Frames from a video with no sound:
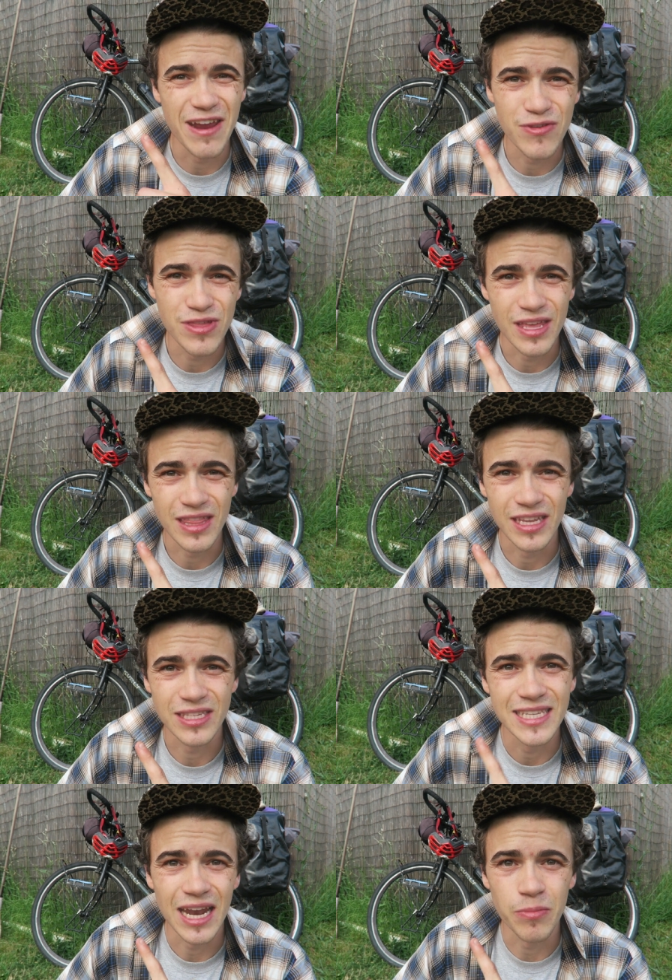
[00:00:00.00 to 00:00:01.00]
everything
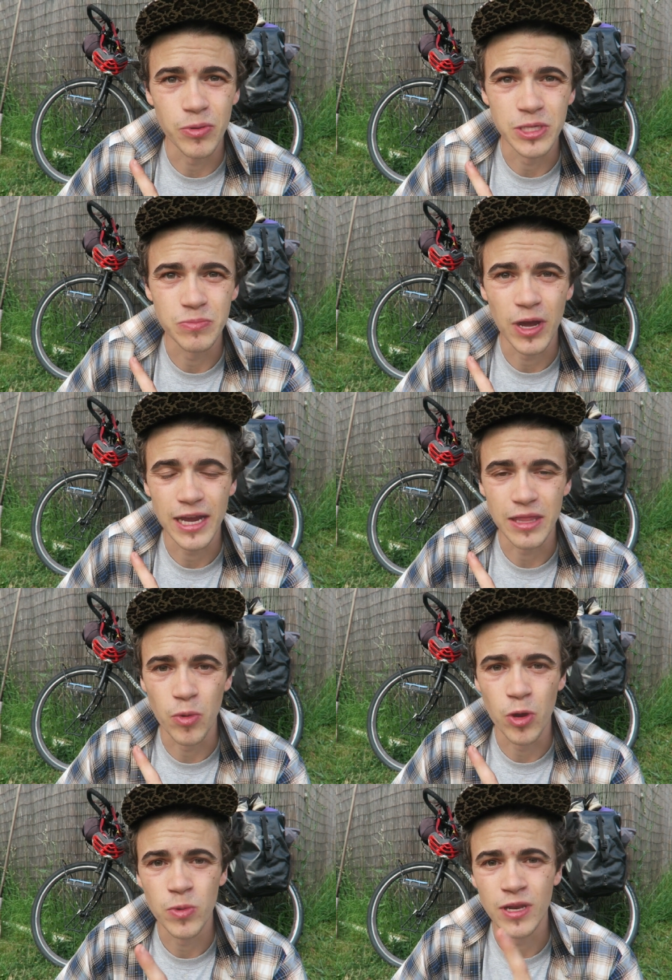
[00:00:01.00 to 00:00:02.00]
that's set up on this bike at the
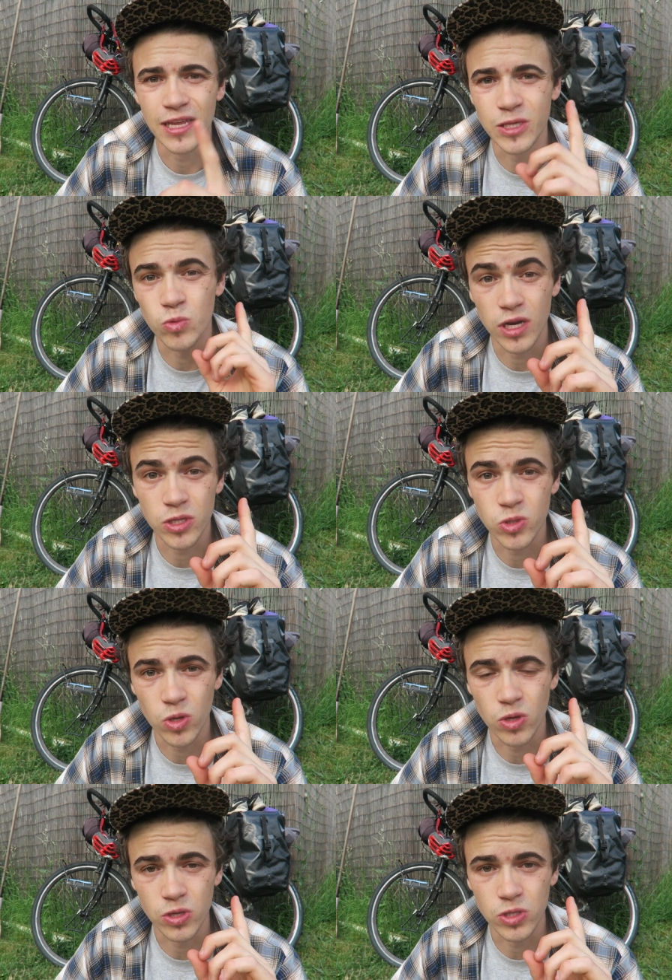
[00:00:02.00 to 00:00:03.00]
moment is what I
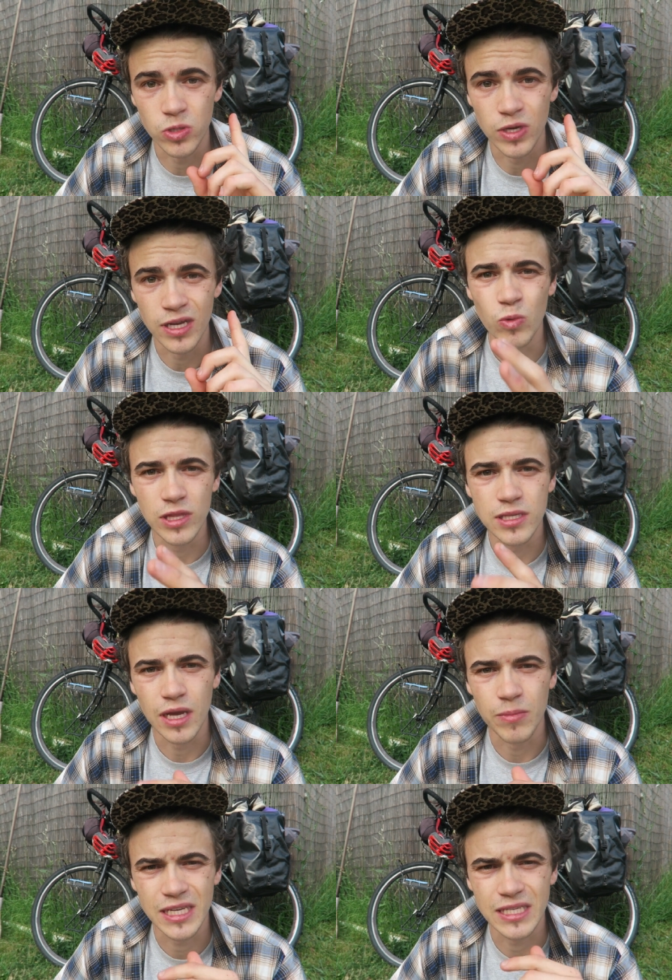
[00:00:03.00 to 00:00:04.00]
took on the tour with
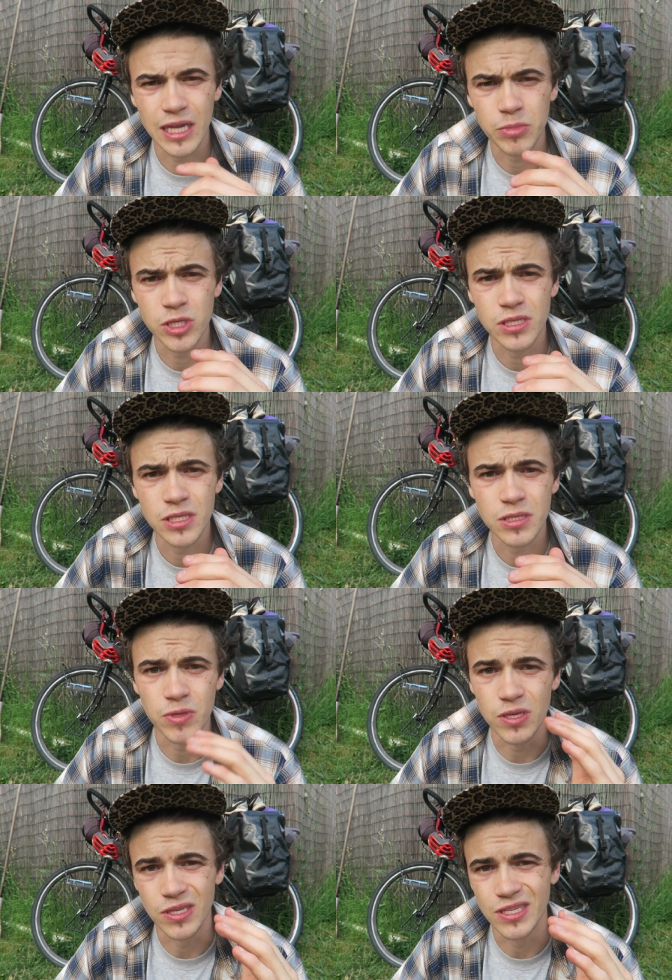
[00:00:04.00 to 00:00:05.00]
some exceptions
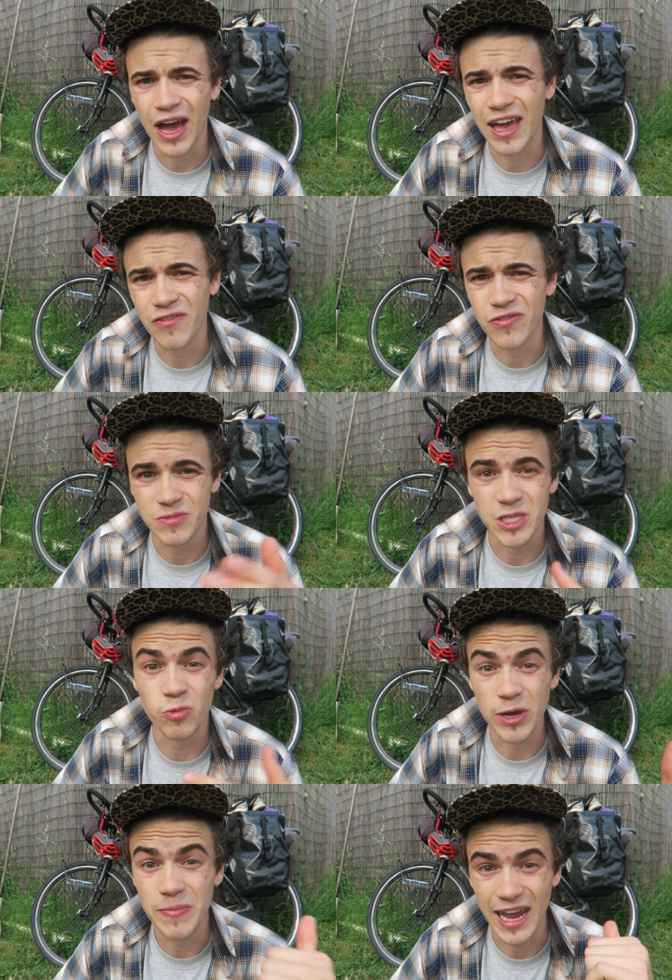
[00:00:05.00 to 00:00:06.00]
because I have
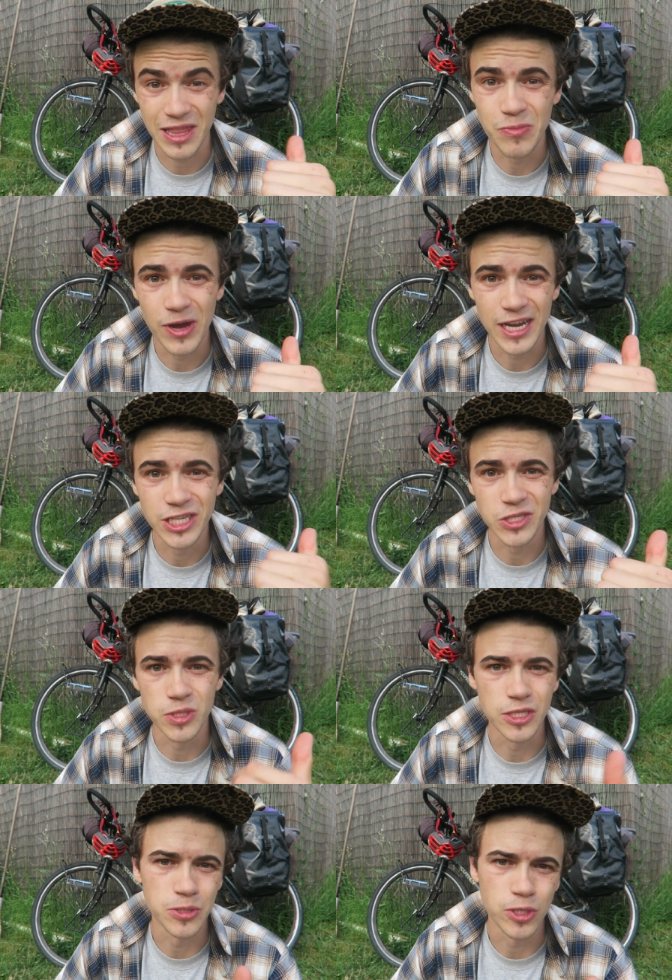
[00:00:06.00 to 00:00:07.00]
just repacked the bike just
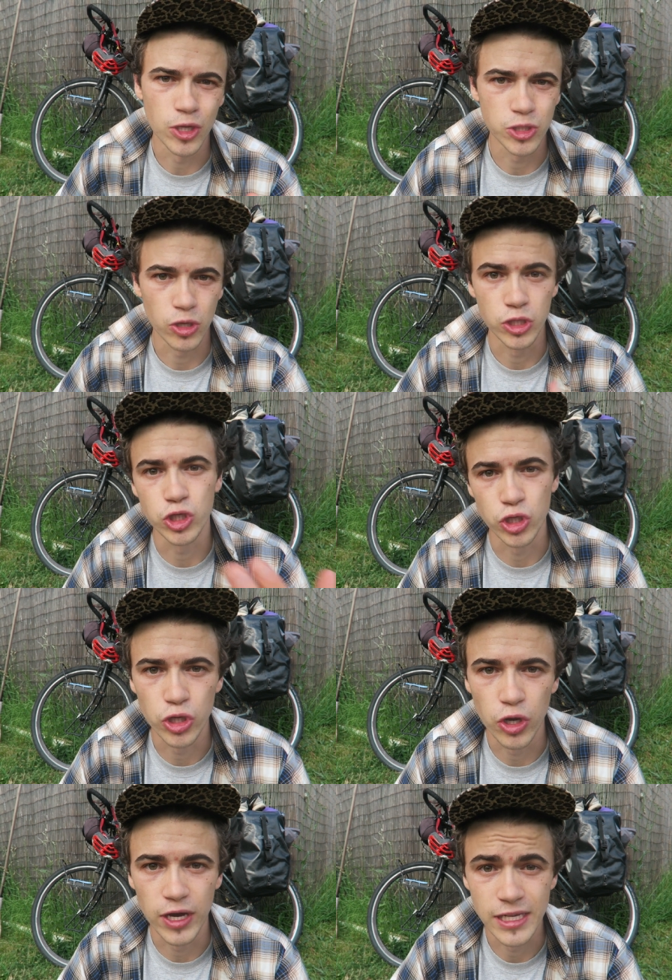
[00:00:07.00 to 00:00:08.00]
for this video so I can show
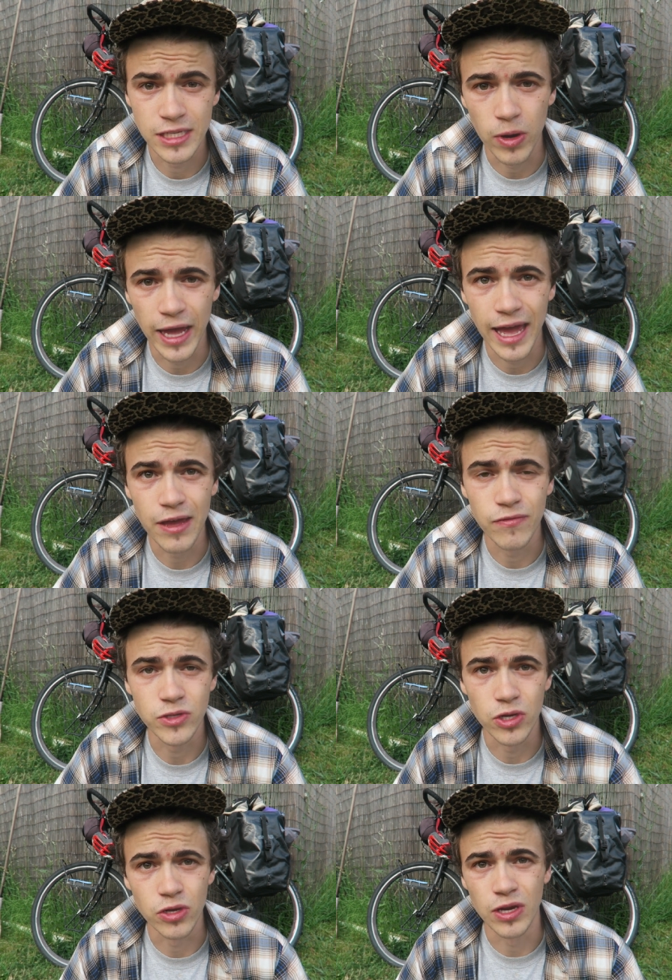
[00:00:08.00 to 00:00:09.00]
you guys what I have.
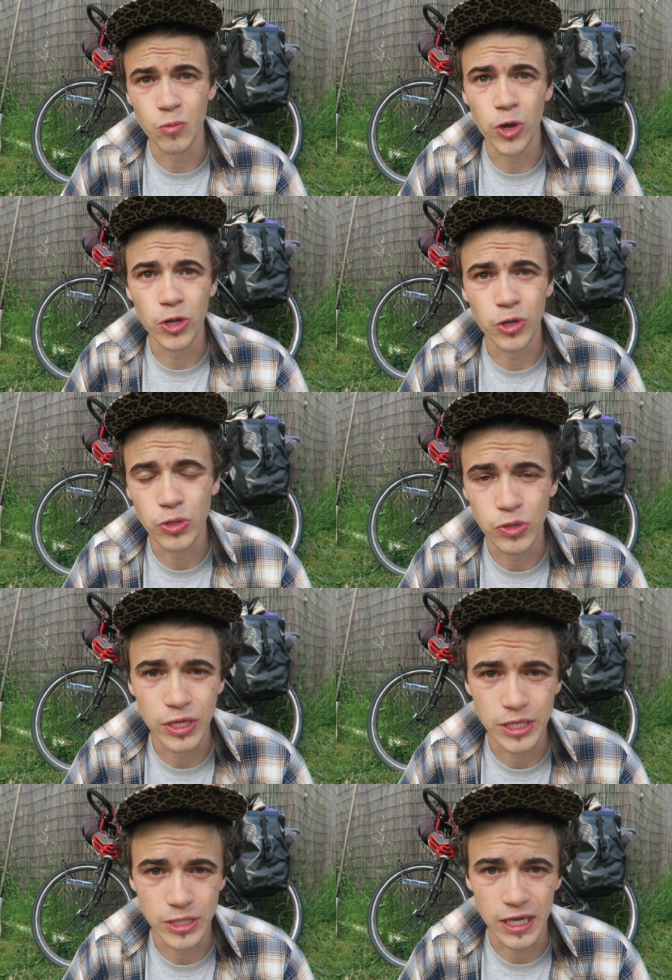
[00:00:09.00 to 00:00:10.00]
So it won't include
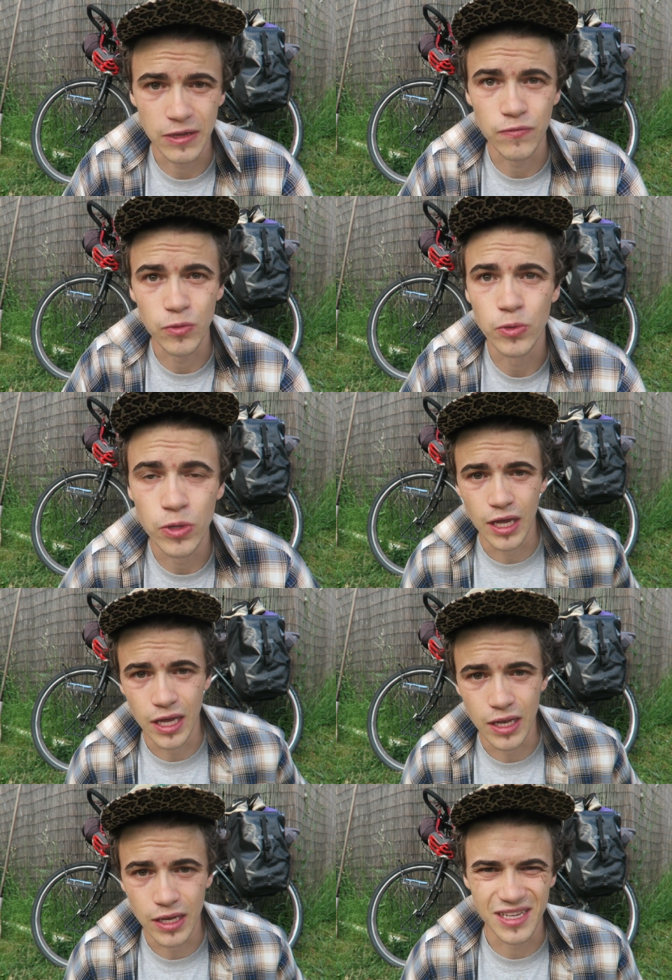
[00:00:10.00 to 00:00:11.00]
things like food
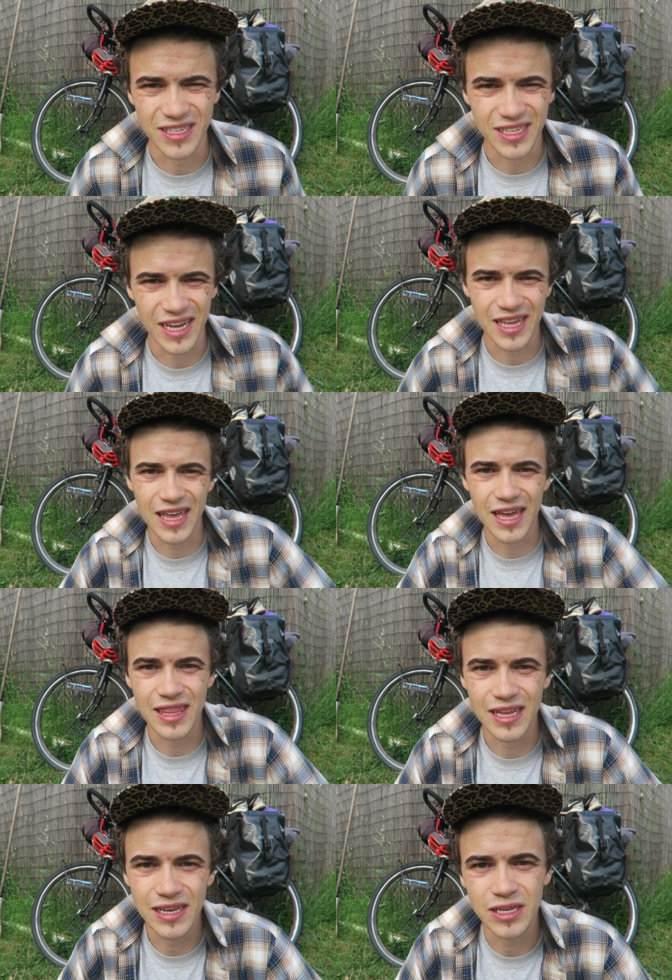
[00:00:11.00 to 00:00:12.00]
and things like that
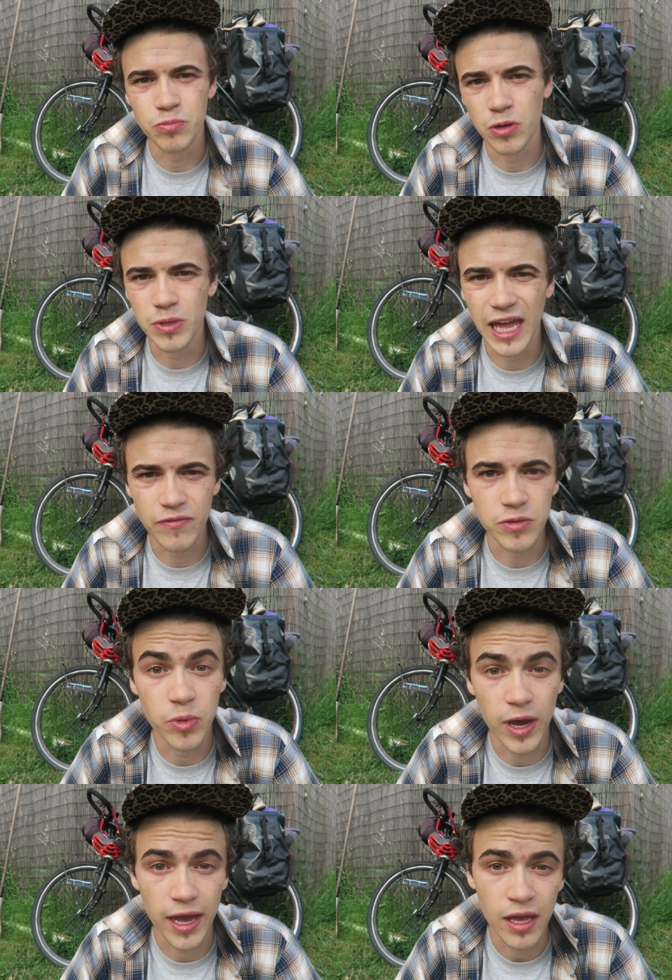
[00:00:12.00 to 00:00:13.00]
that you probably have to
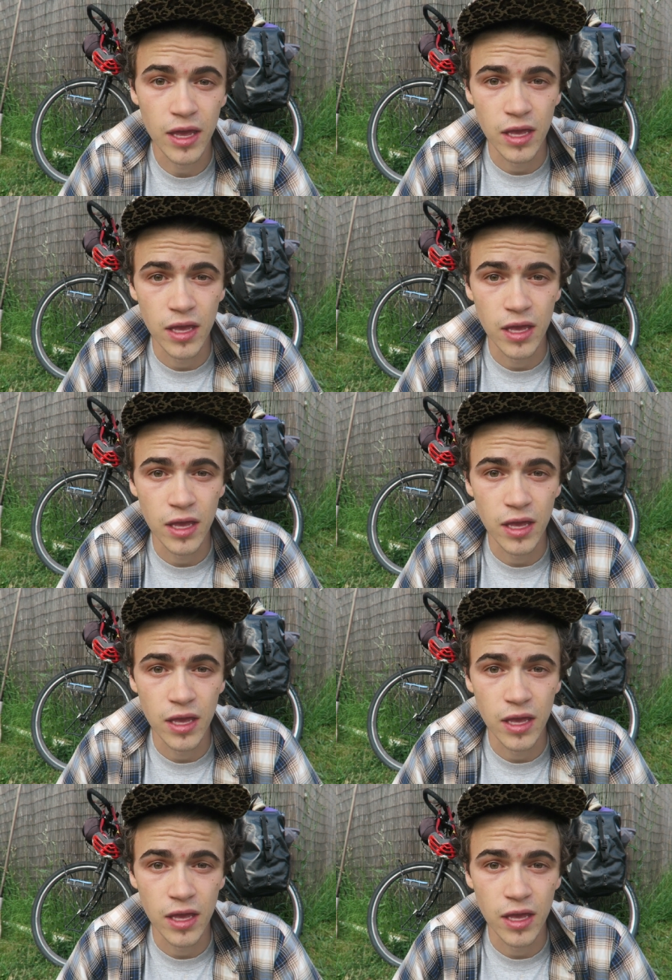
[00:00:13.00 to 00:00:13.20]
buy,